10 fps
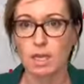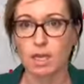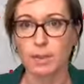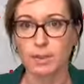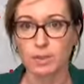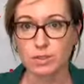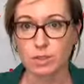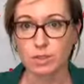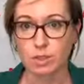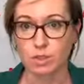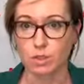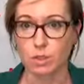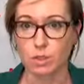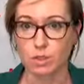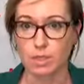We also don't
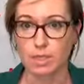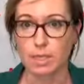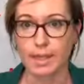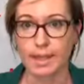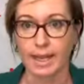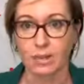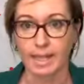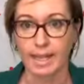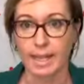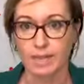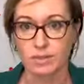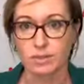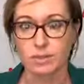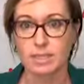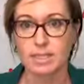want our
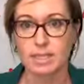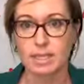accounts,